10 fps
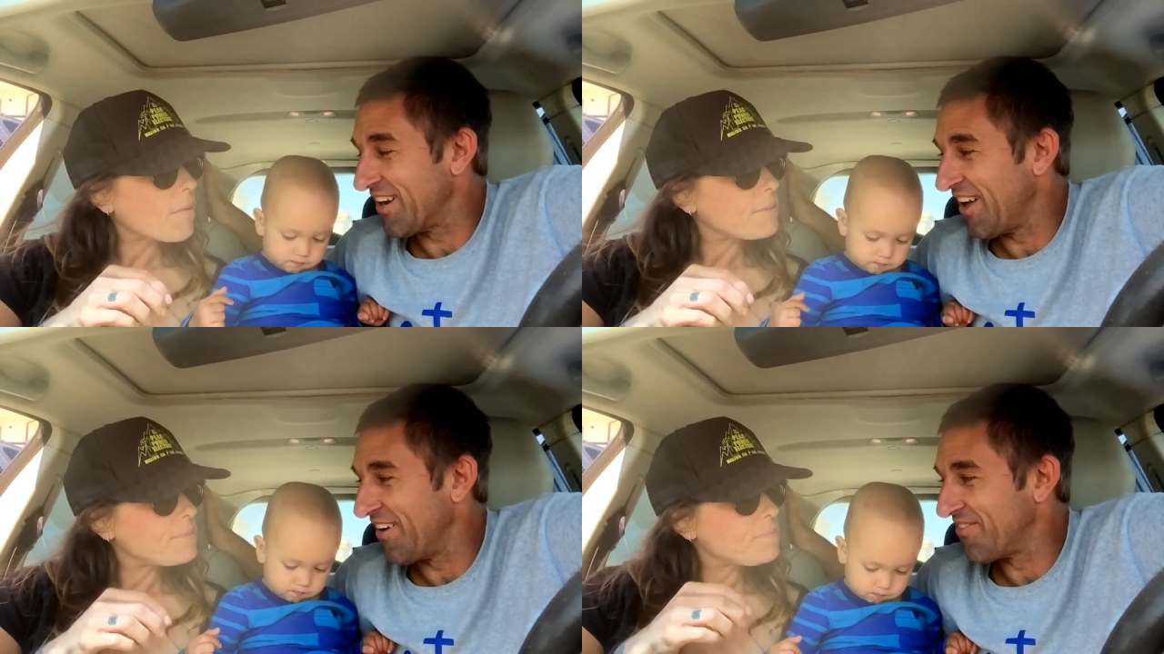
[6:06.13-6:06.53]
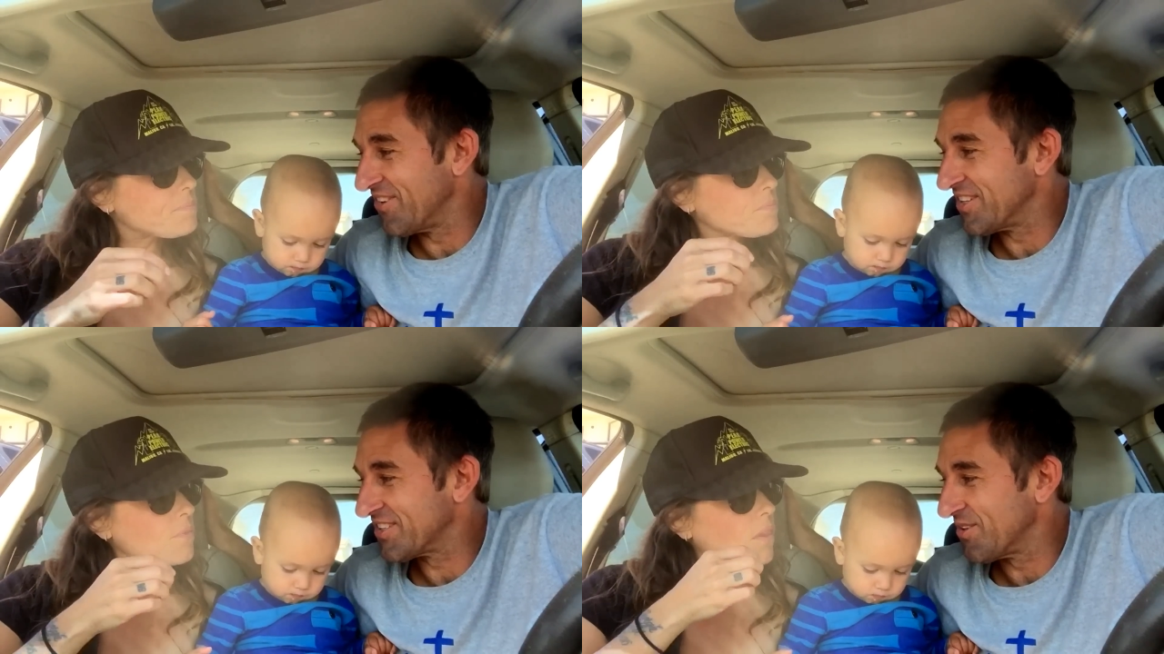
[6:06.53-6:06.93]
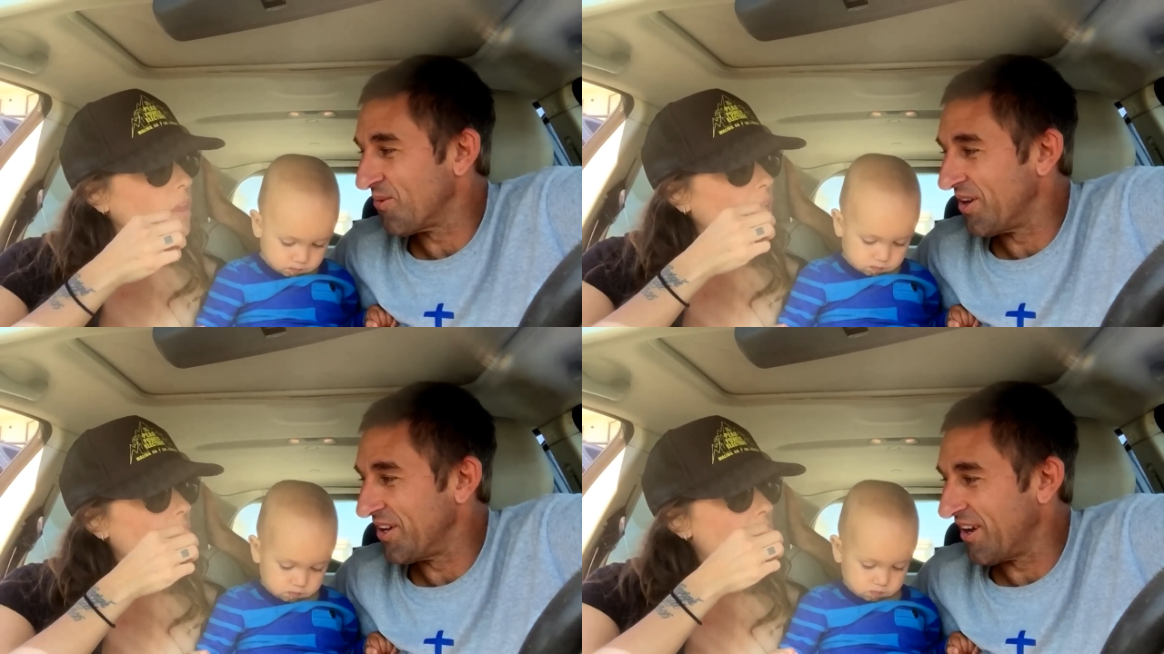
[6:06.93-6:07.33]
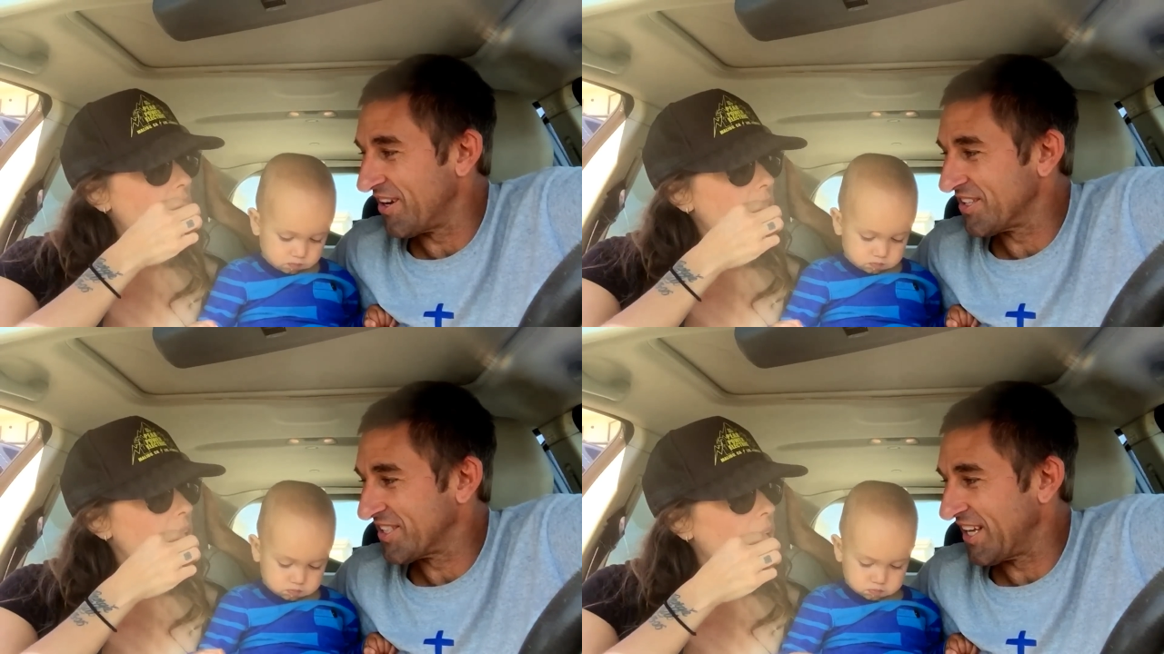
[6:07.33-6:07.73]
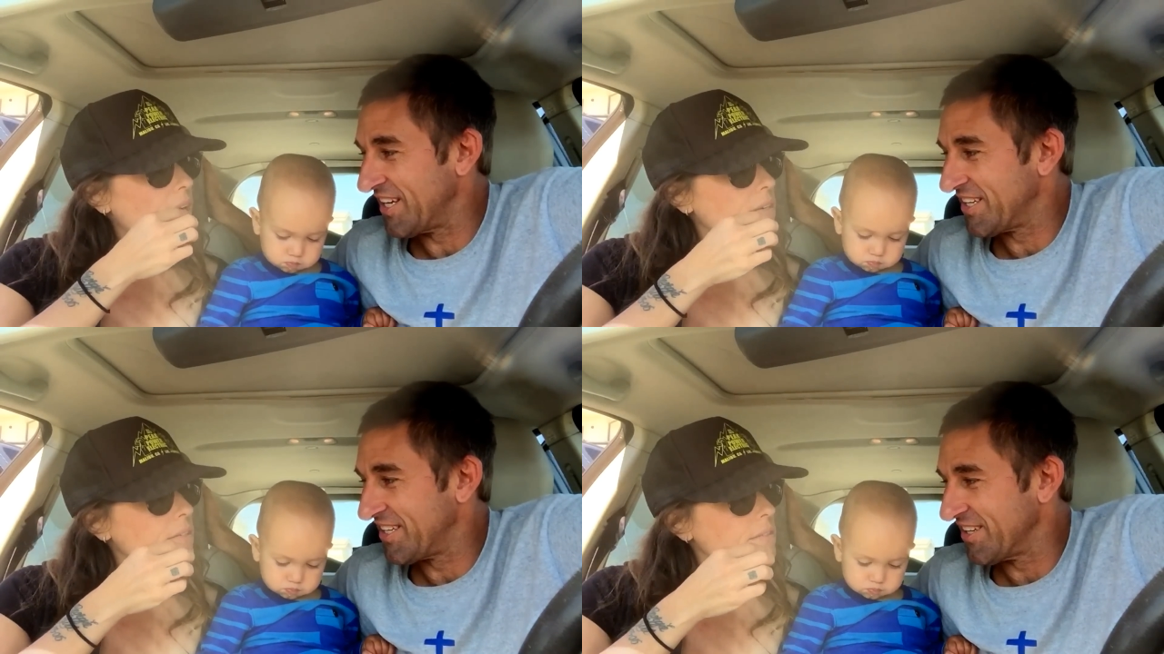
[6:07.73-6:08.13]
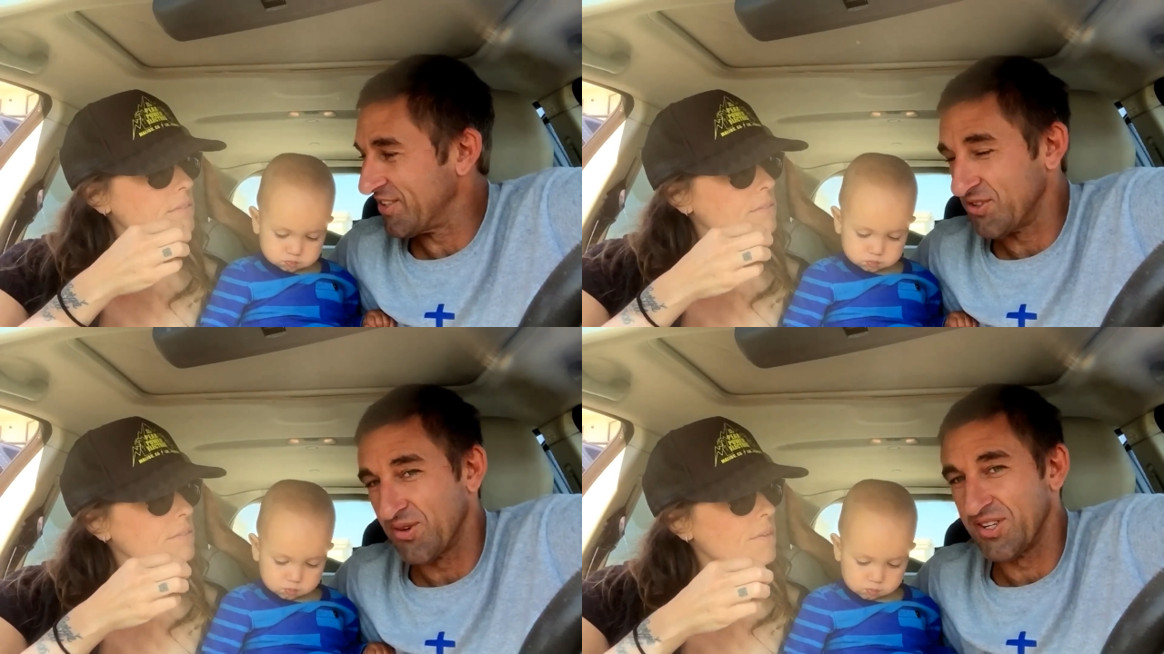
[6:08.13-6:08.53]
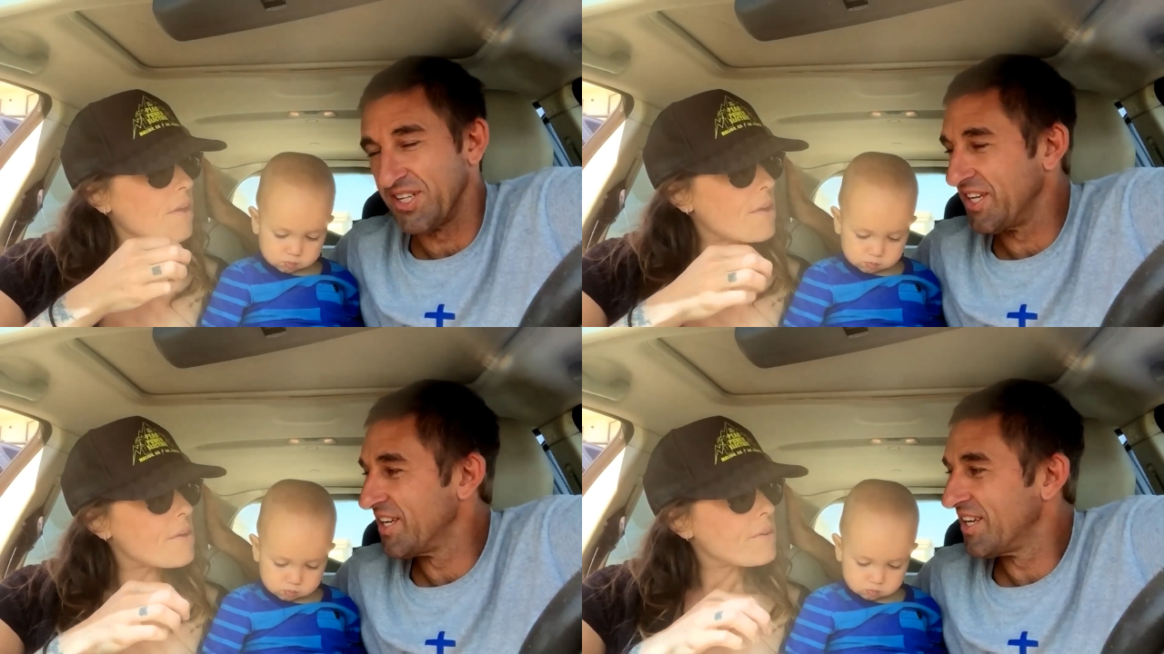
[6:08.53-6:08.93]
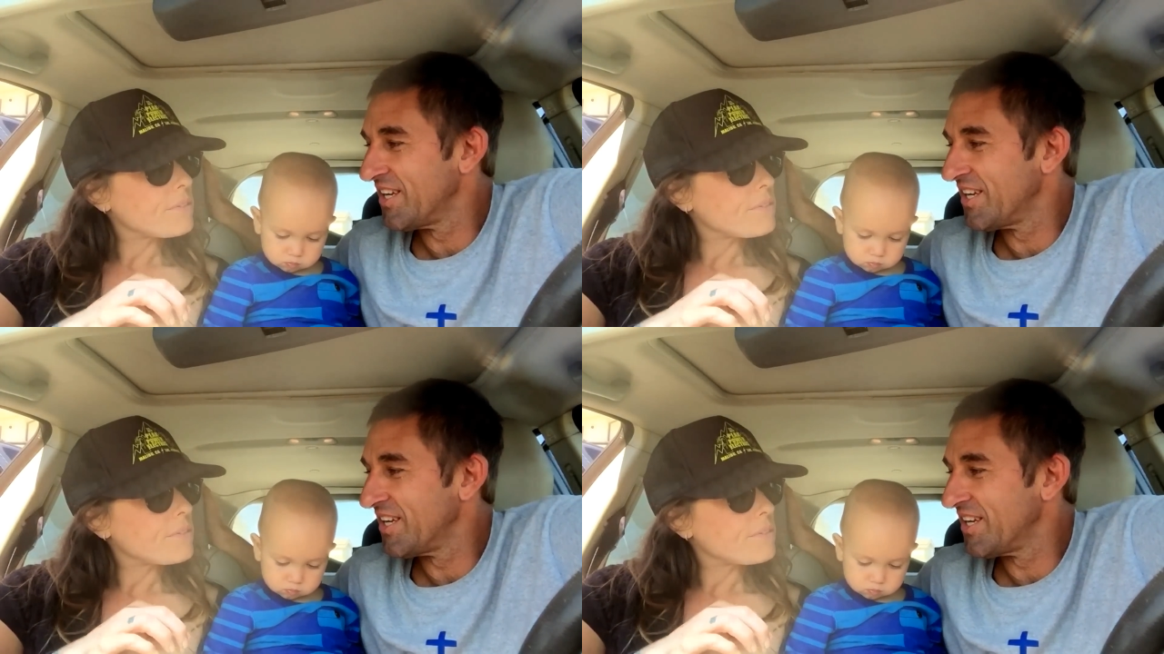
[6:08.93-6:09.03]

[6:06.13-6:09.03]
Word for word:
Speaker 1: it off was the one daughter said it to Georgie.